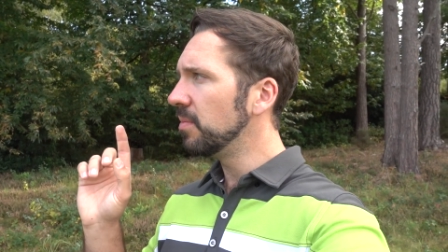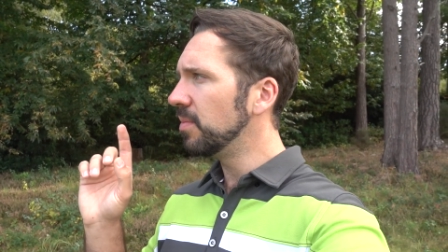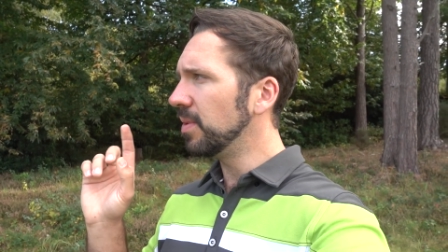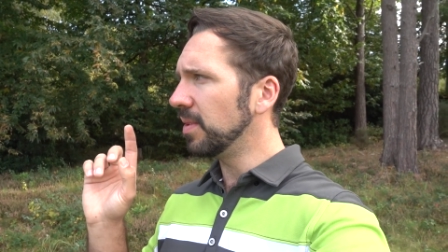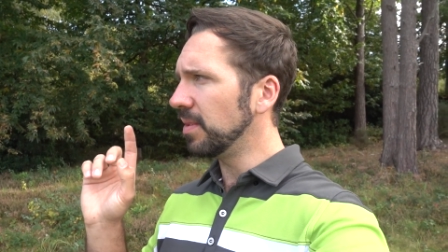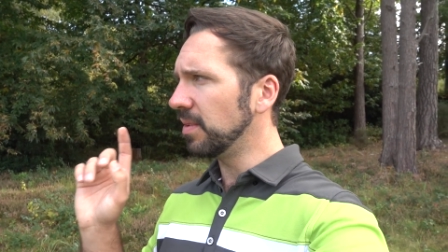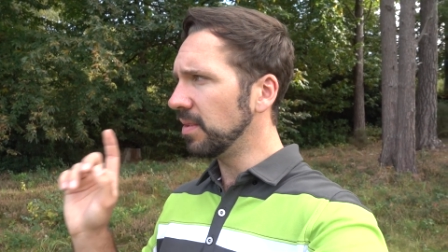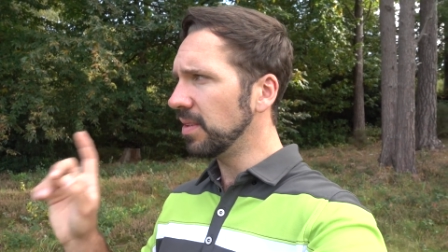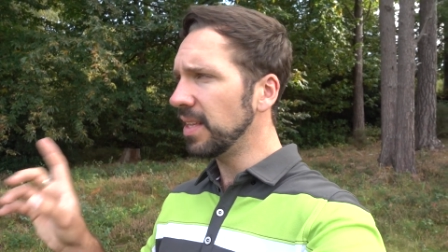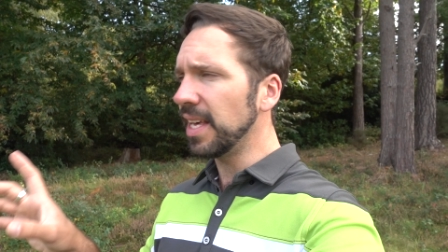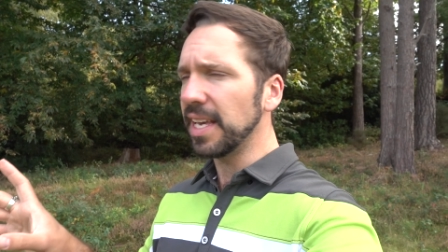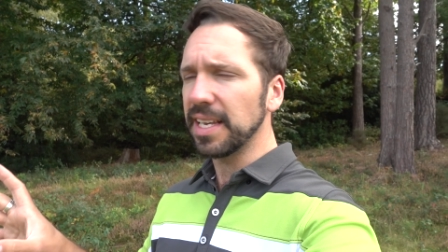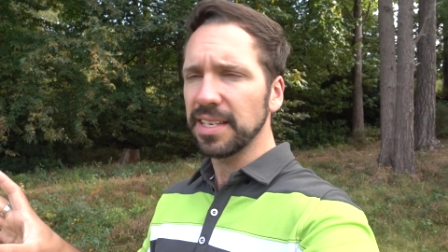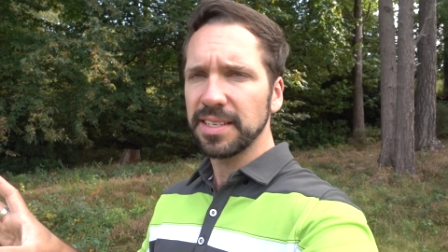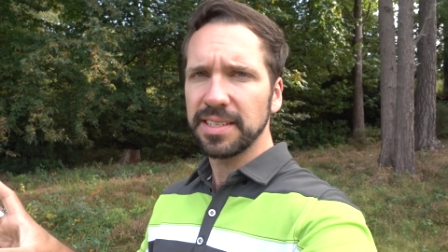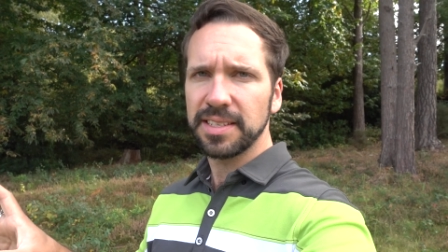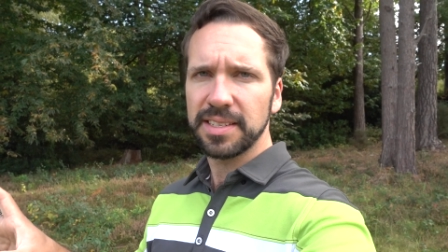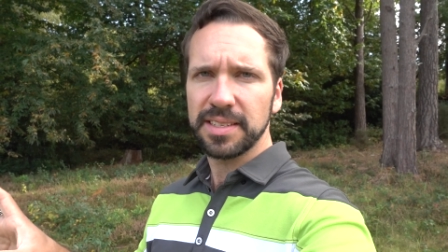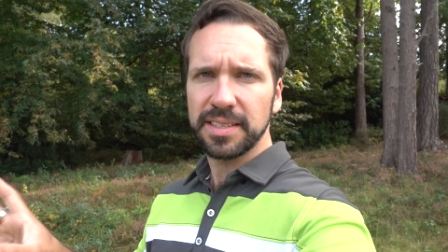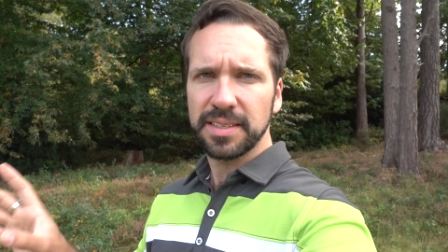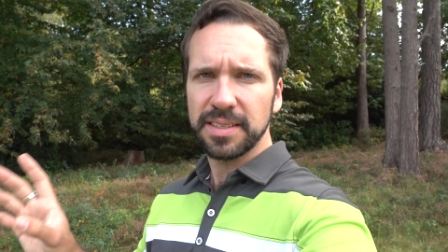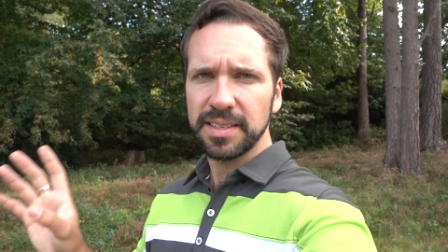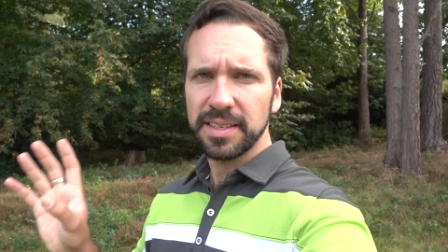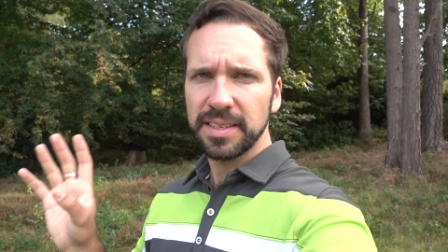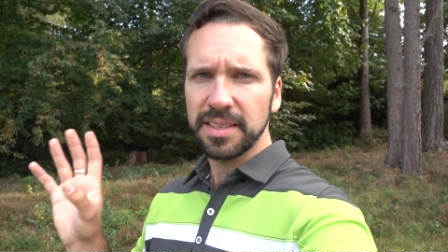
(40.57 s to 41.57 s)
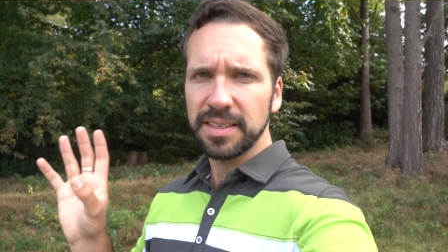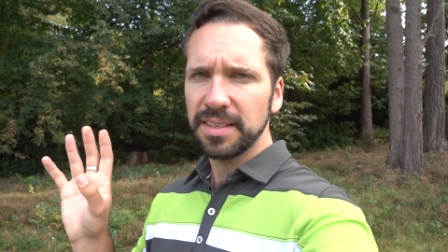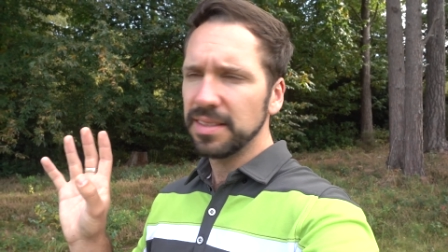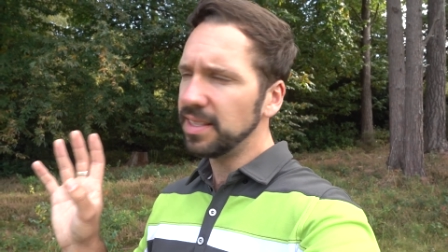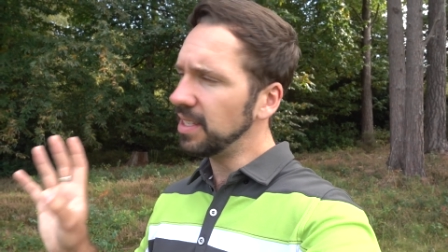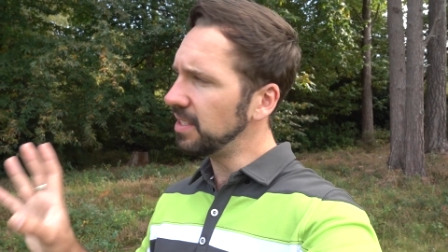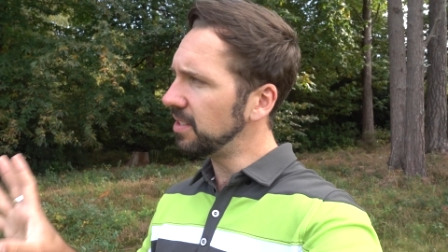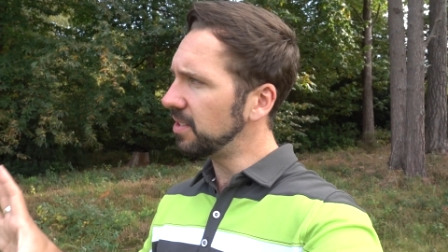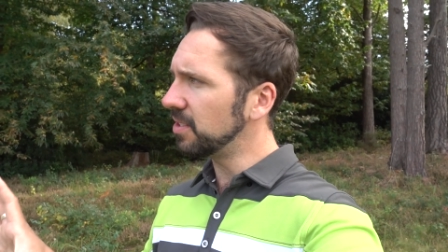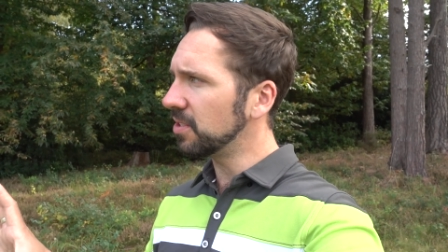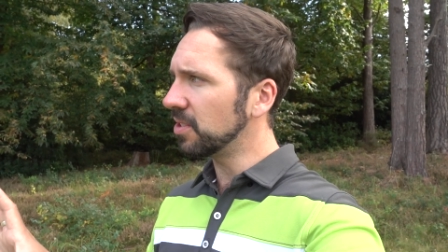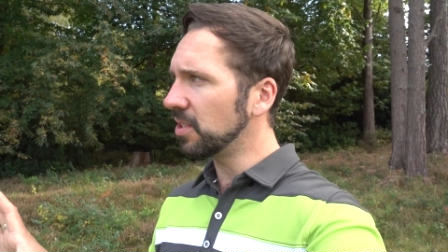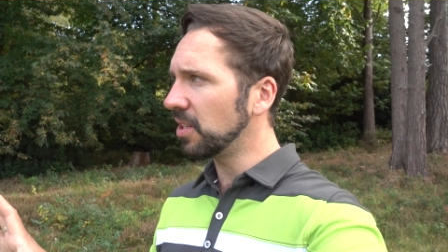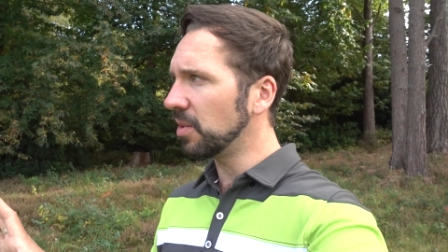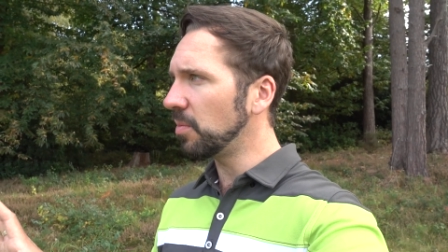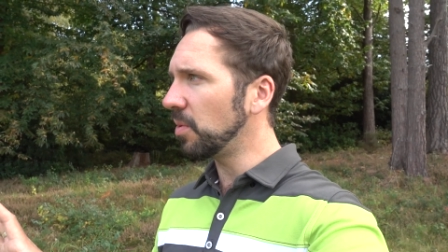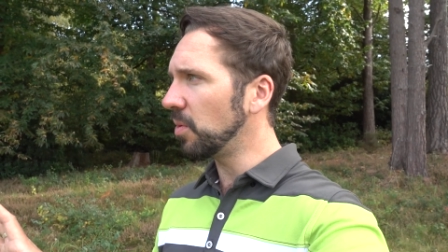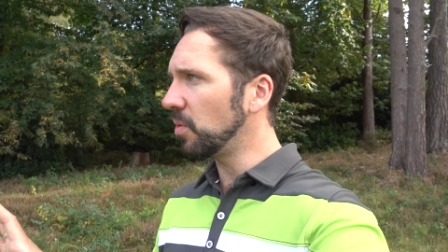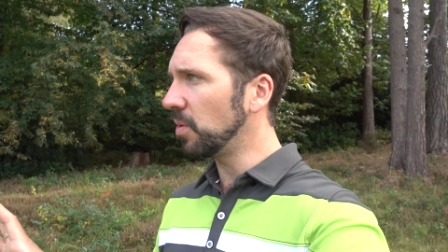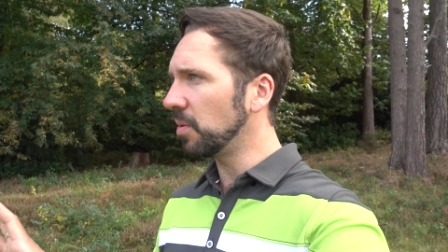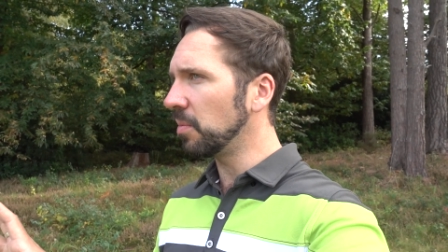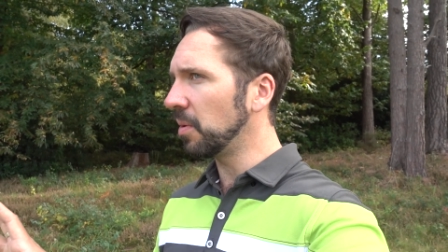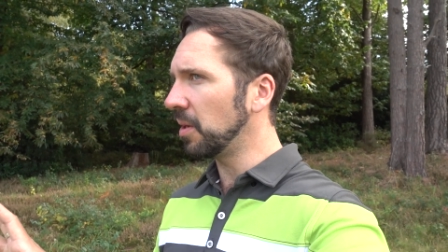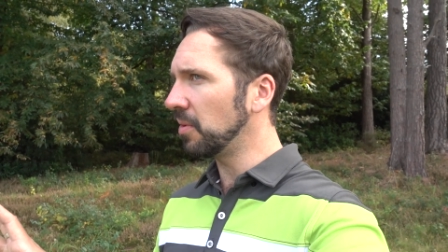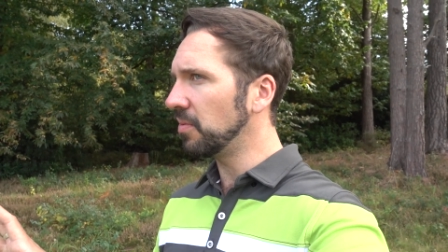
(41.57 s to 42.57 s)
but this has got to be
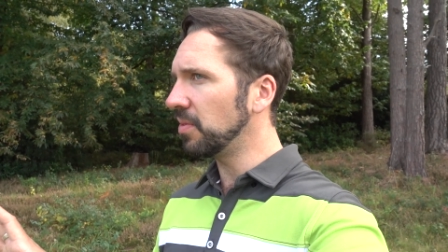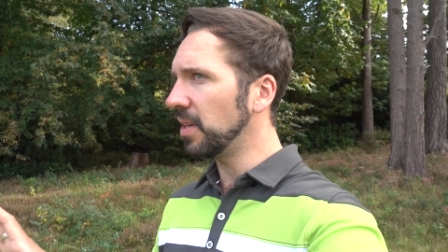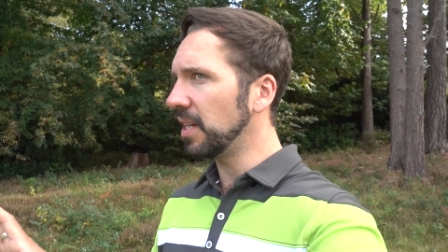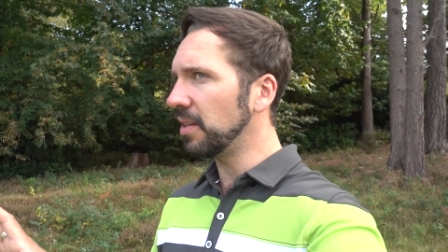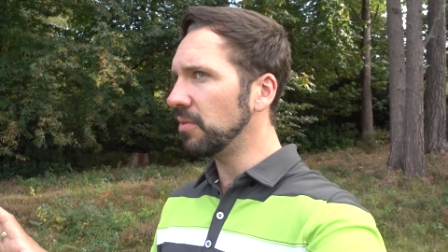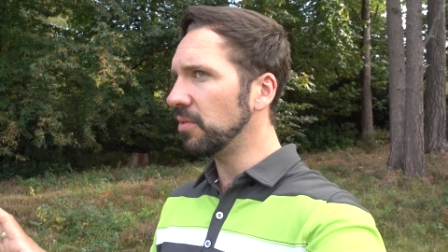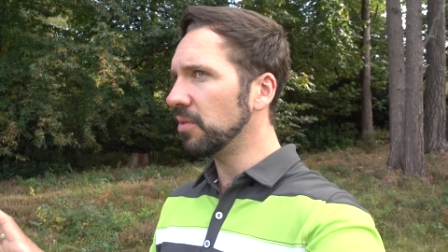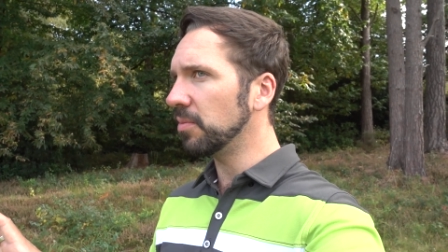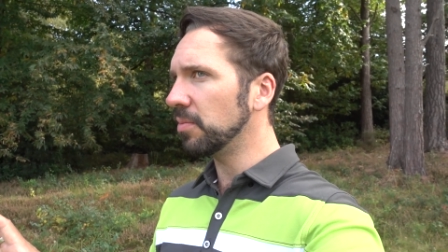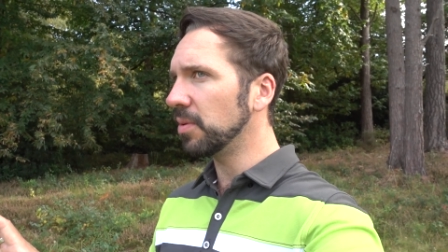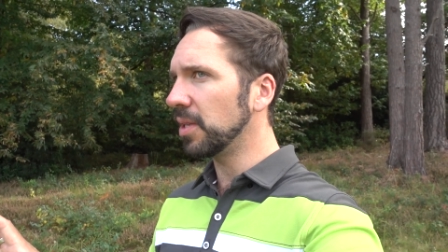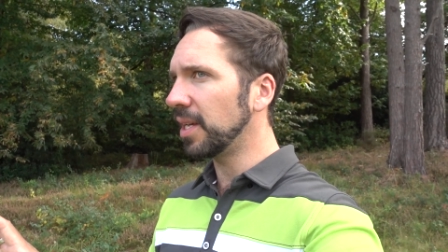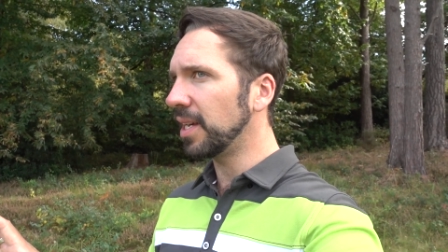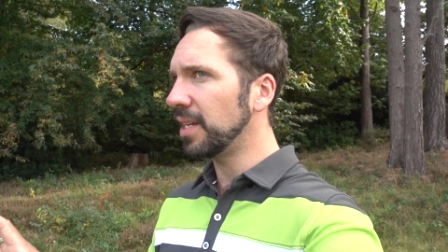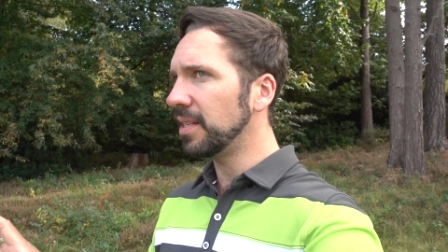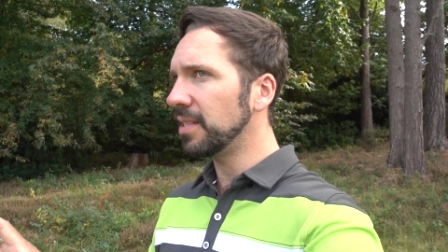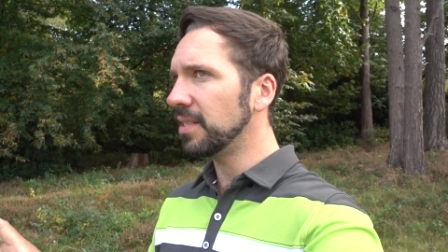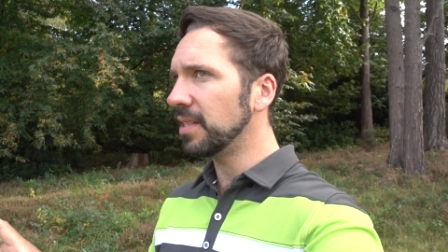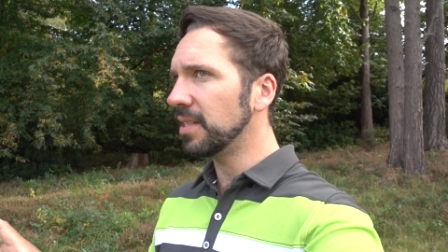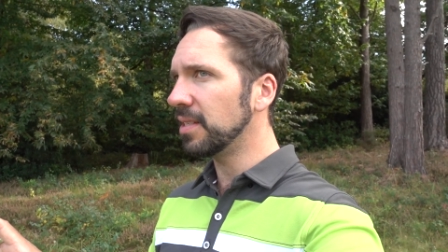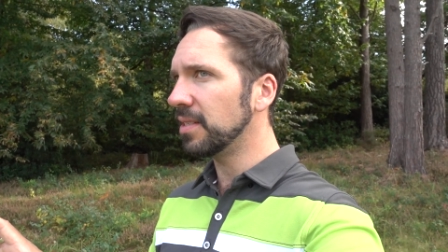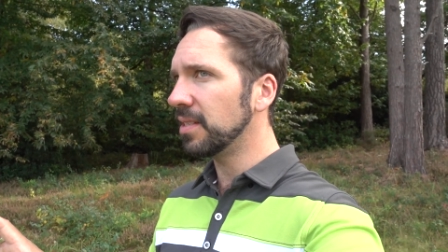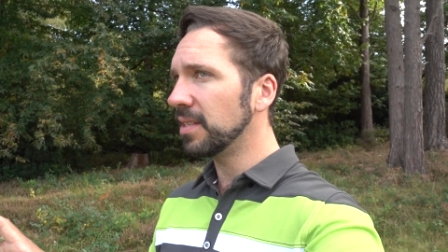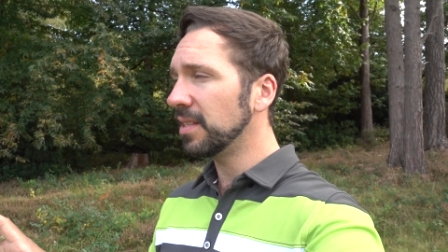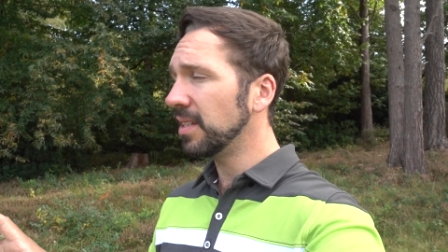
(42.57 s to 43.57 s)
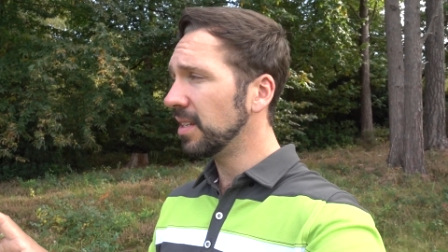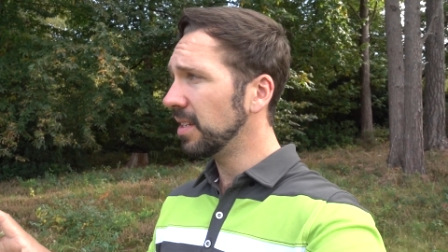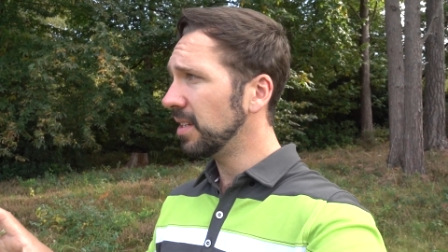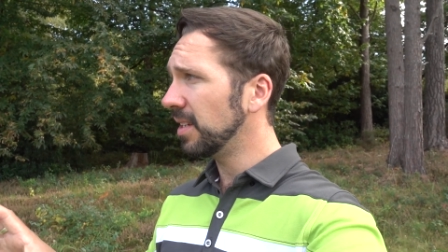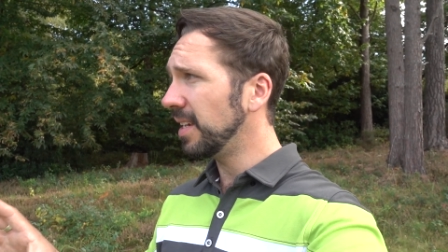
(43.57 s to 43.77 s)
one of my favourite places.